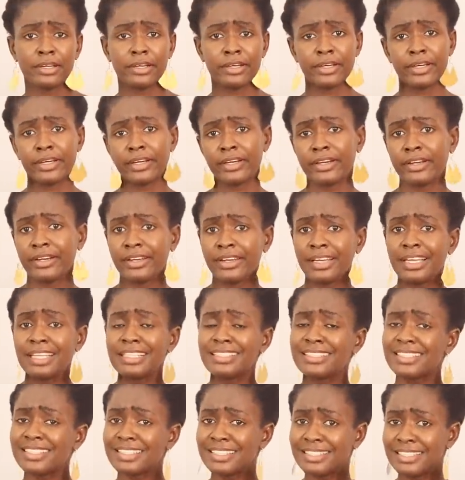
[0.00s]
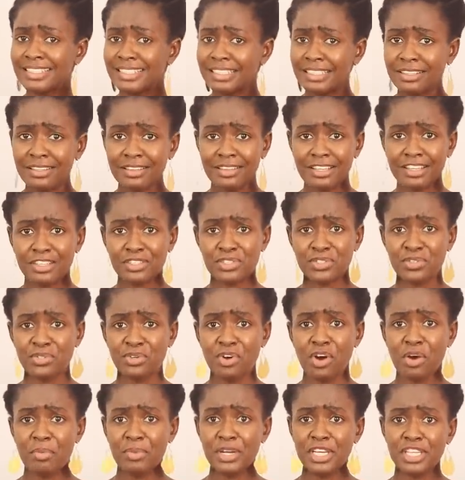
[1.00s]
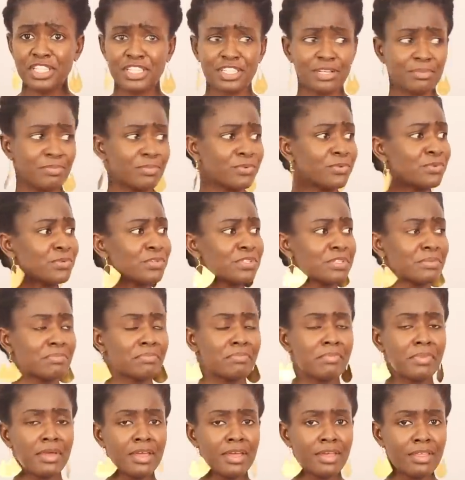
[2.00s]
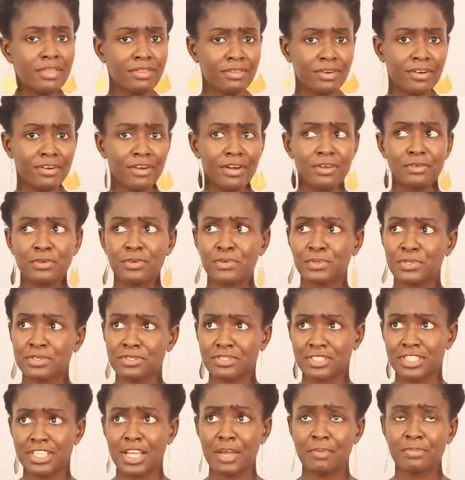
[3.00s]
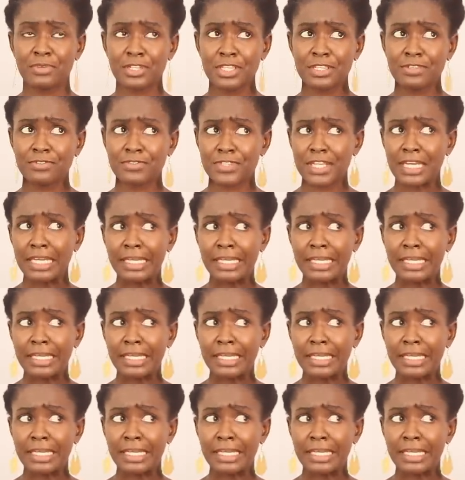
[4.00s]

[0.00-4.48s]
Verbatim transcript: Uh, it's still, there's so many taboos and myths around contraceptives.